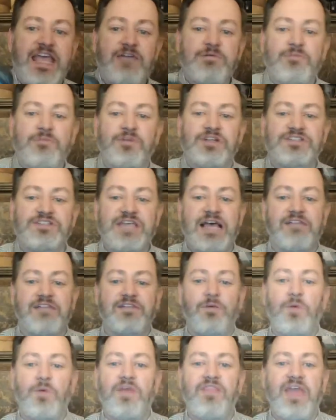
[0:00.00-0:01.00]
remember exactly
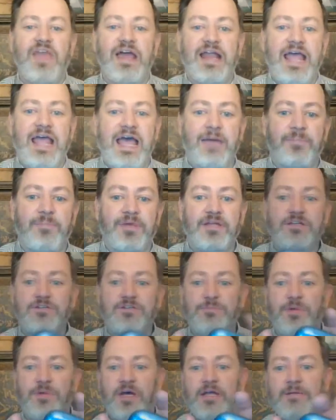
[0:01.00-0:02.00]
when that happened,
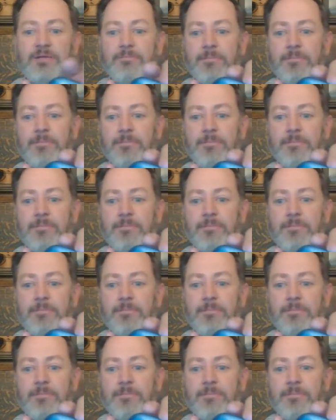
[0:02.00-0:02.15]
but